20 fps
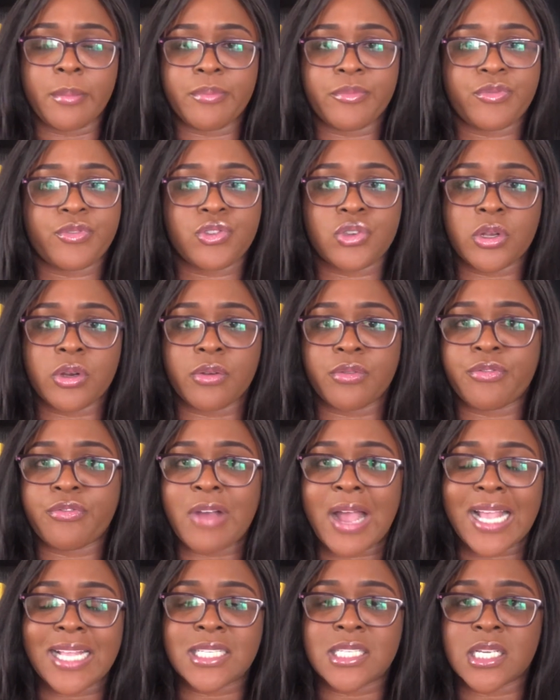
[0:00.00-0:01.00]
sort of
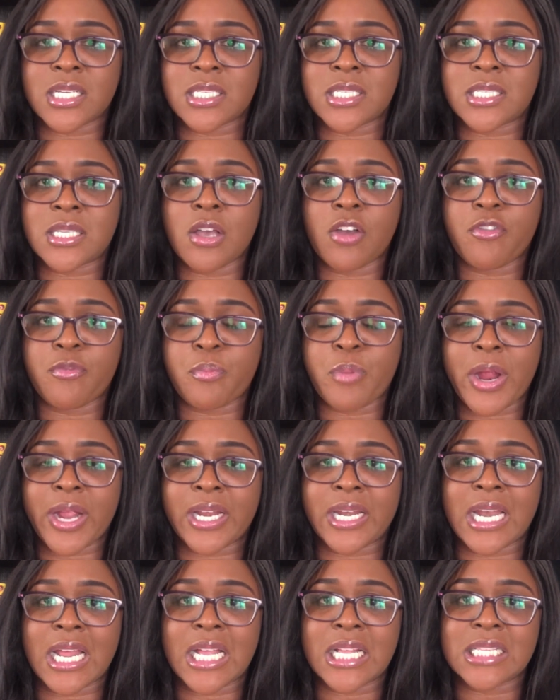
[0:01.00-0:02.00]
finds herself
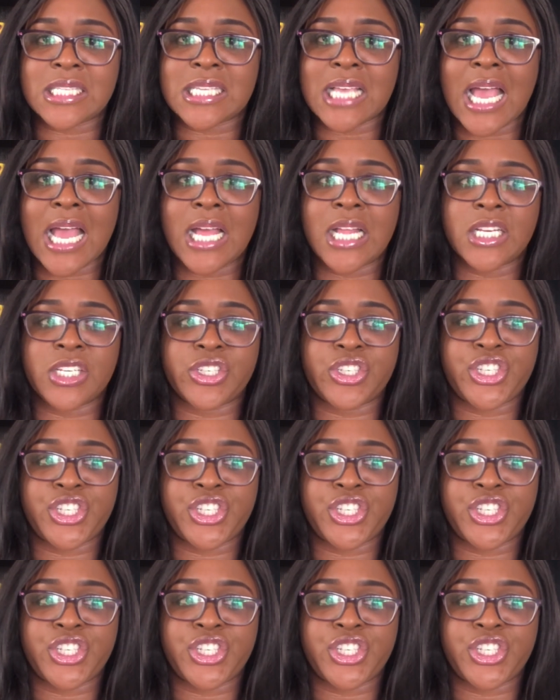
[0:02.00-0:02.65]
pregnant, and